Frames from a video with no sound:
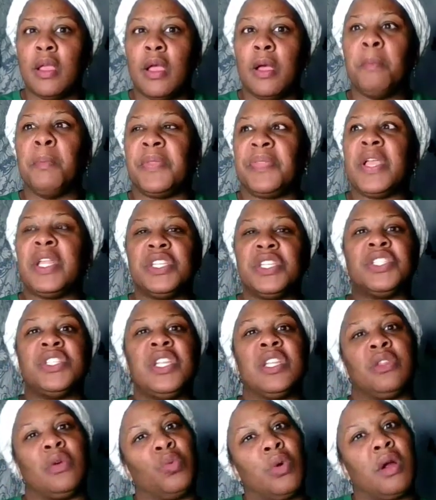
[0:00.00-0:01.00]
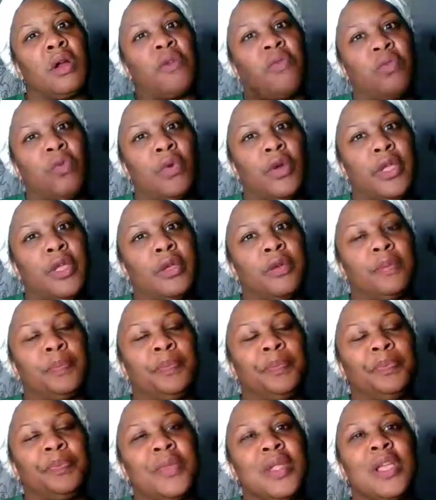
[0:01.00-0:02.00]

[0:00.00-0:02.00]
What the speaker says: but they just did the work for you.